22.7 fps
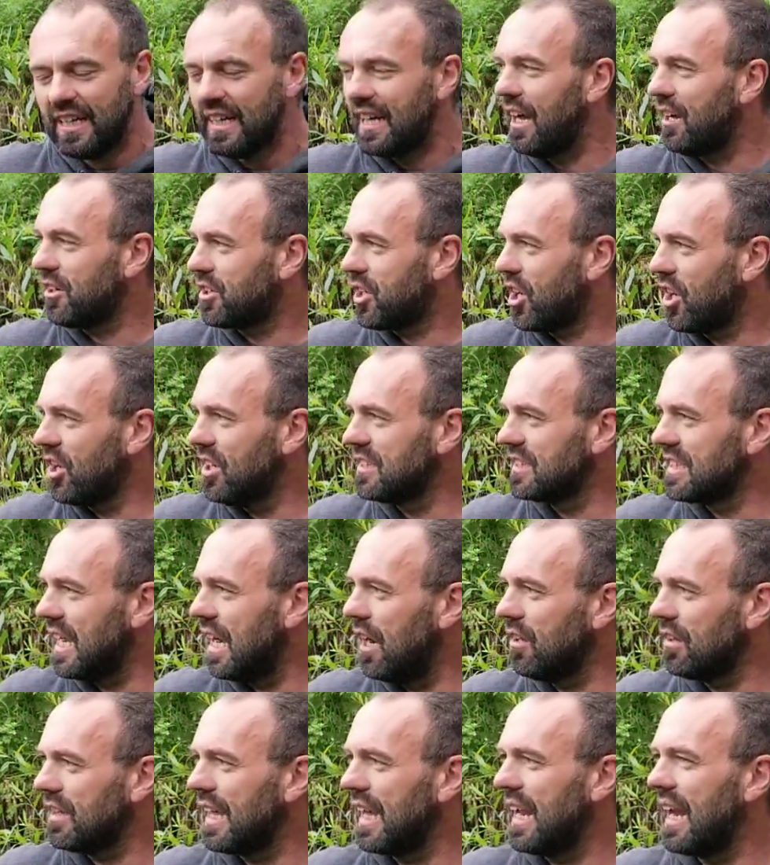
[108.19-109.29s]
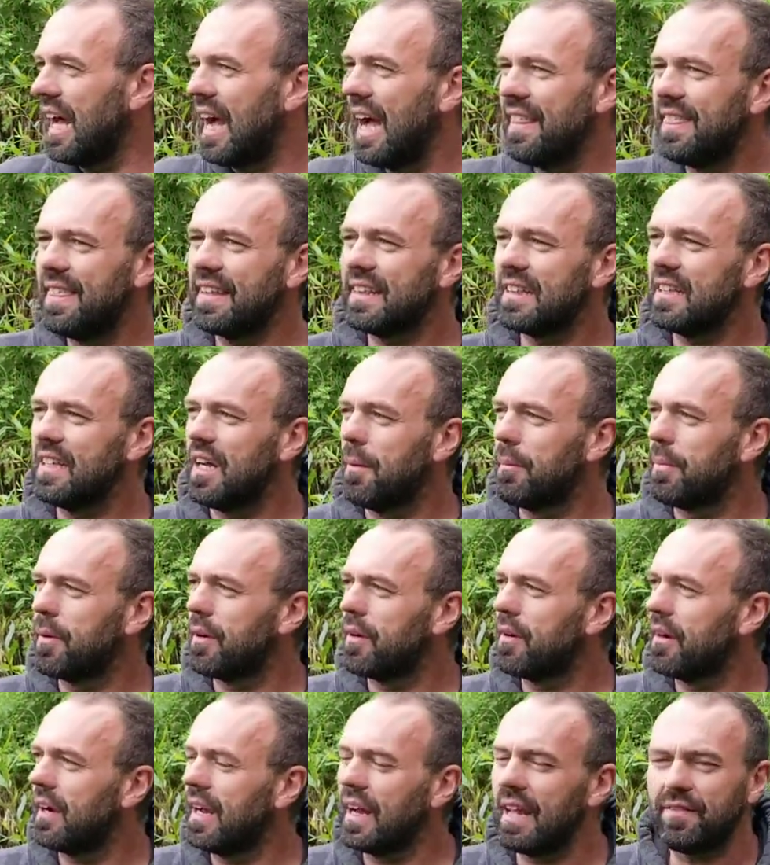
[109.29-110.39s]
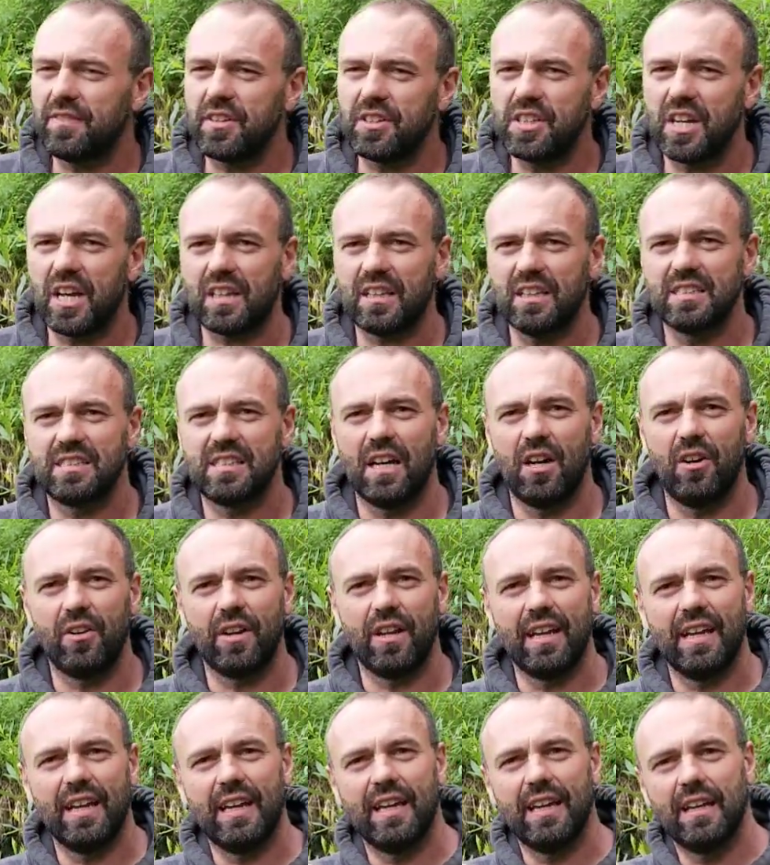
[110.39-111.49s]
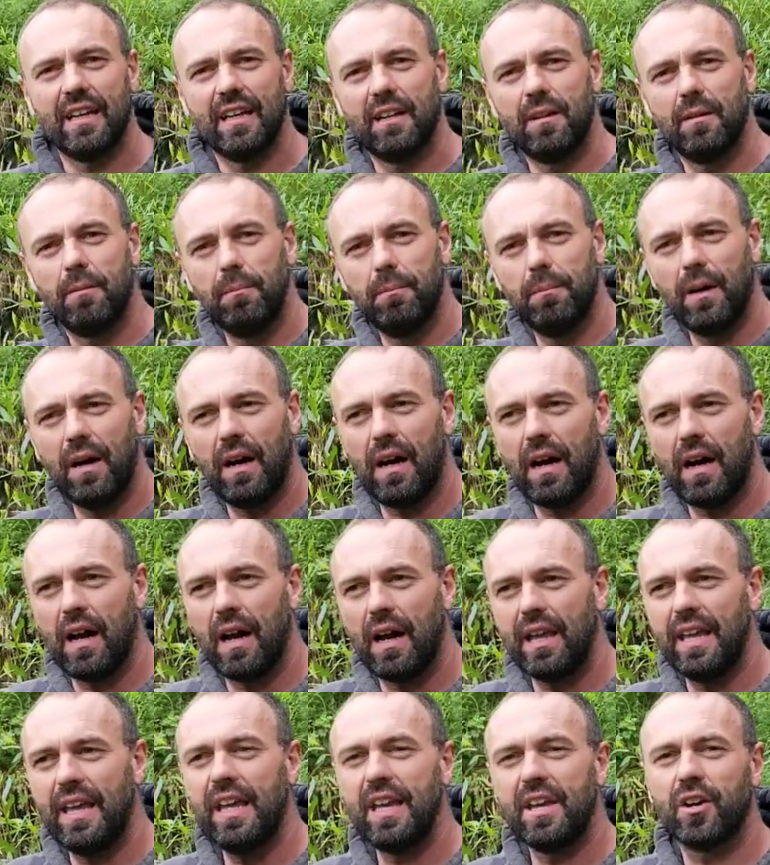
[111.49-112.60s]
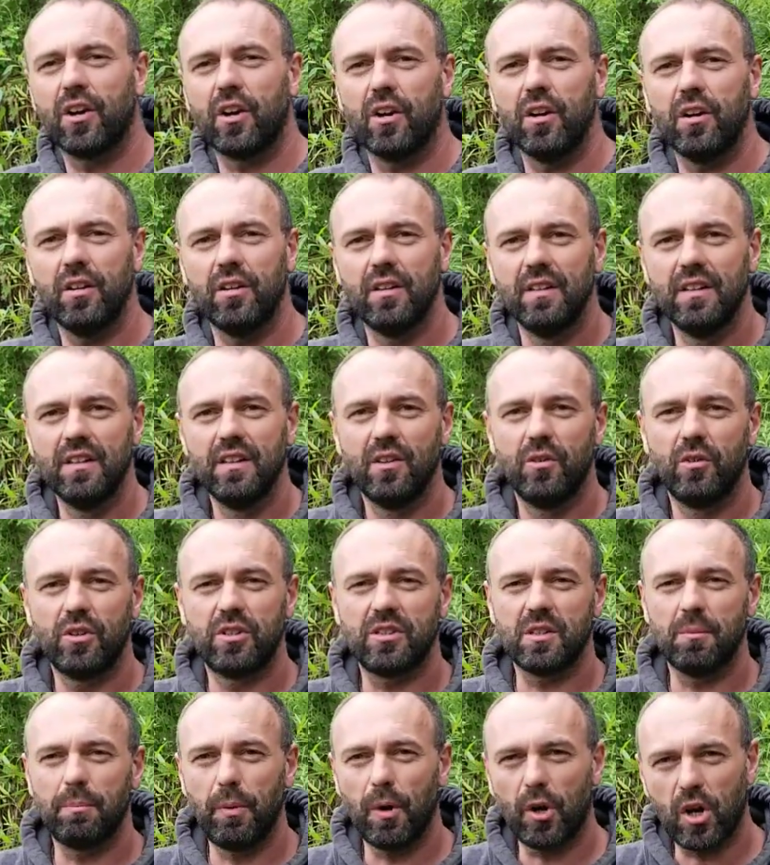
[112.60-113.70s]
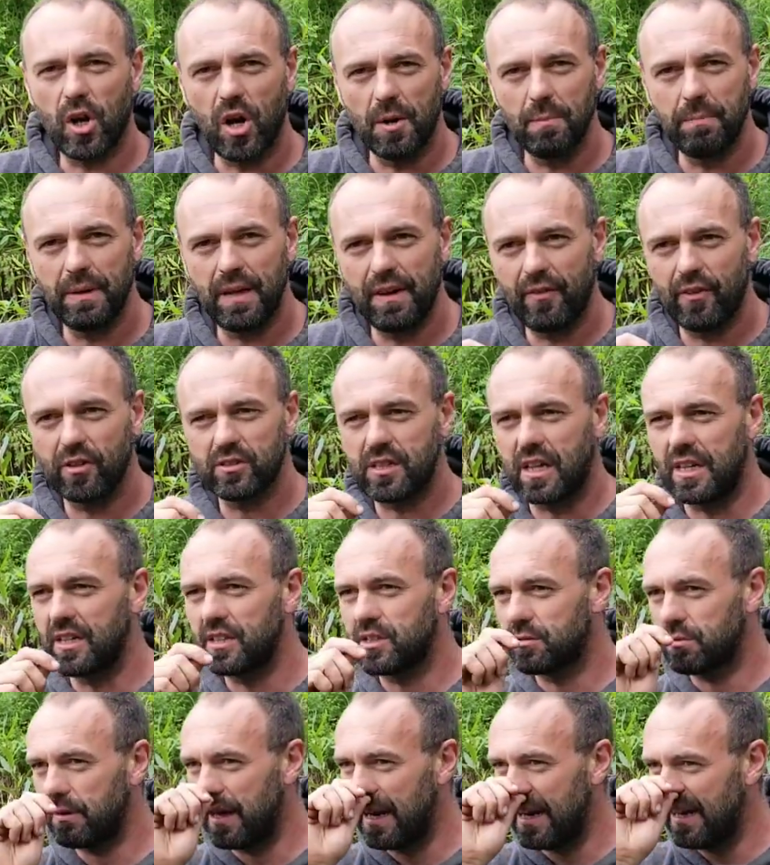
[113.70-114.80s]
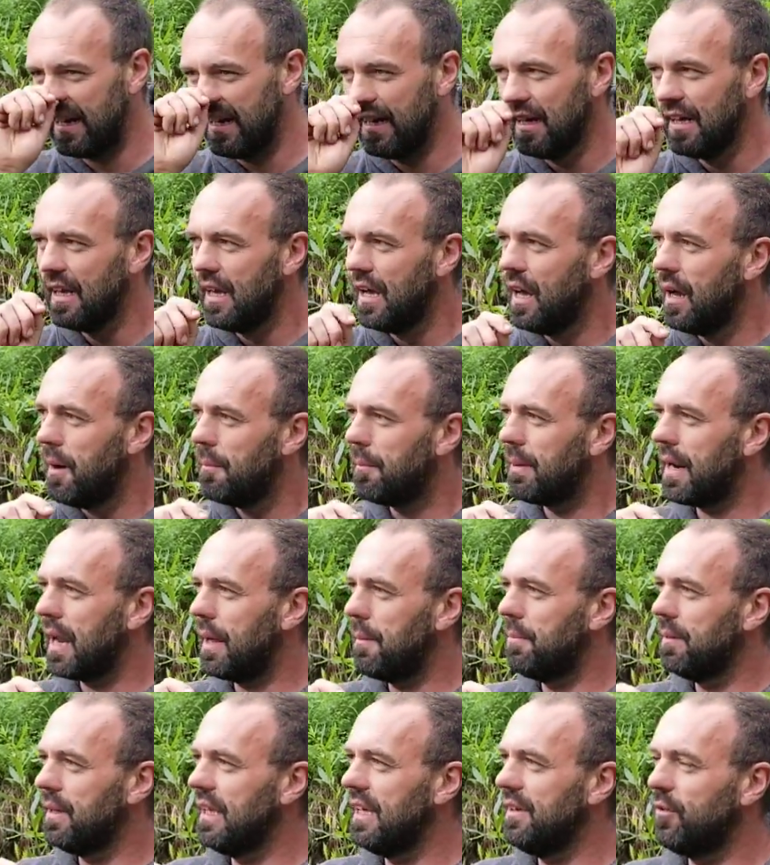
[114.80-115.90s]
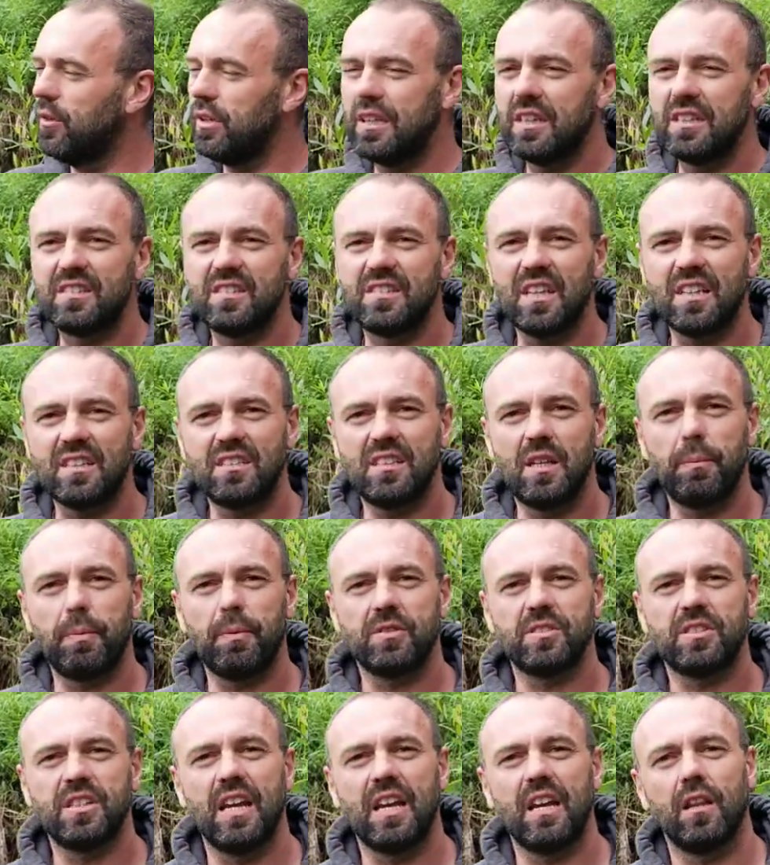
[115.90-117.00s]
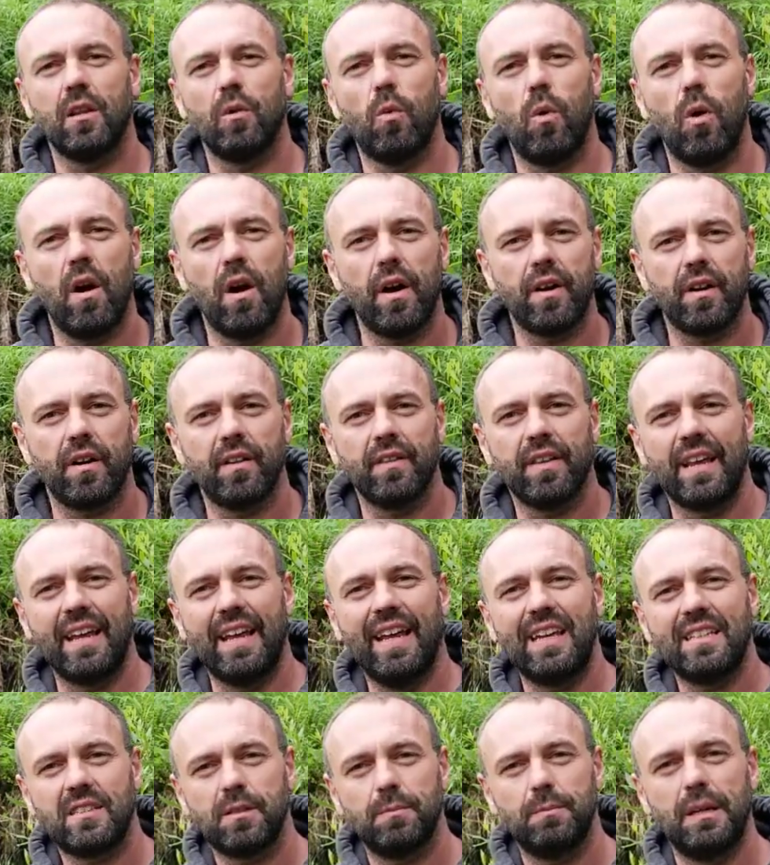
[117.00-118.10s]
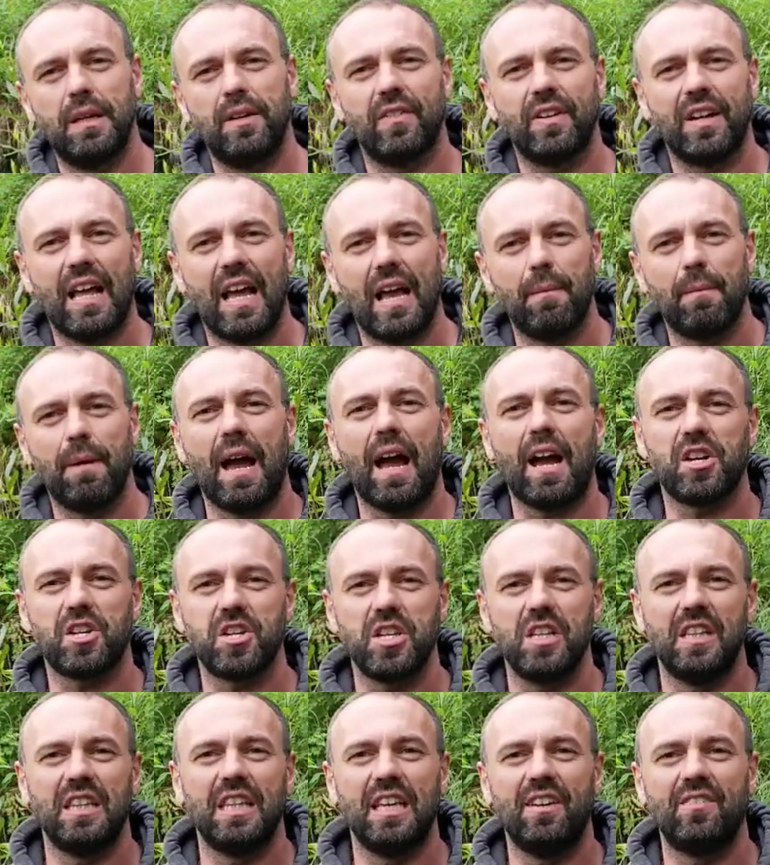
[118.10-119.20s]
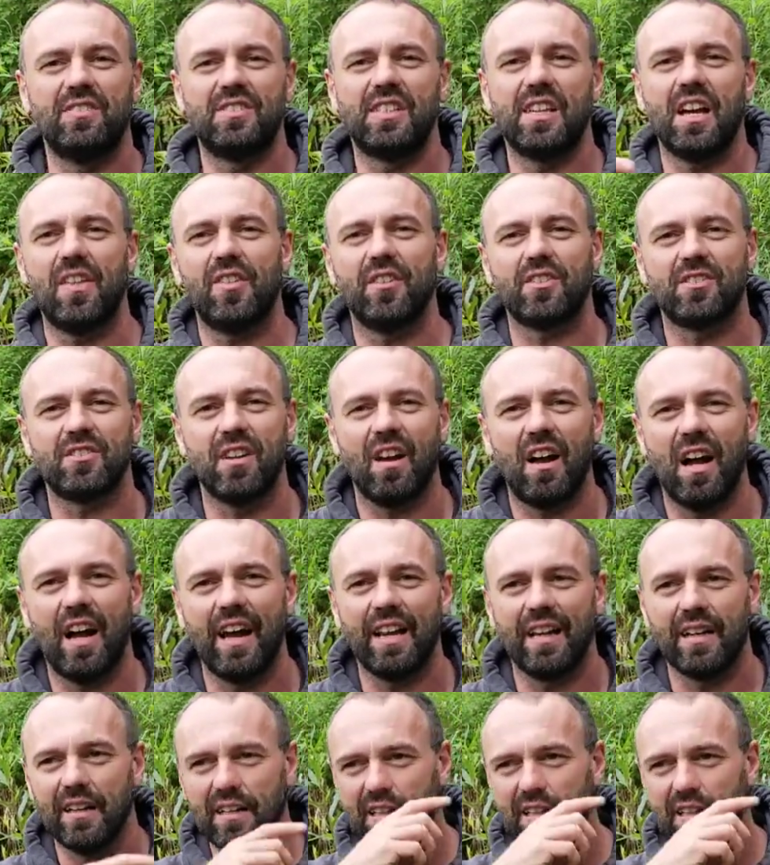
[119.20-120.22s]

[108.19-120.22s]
Now it turns out that I think the number, I'd have to check this out in uh, Eager, which is a book on beavers I just read but I believe only 60% of the water that hits a beaver dam actually leaves the other side.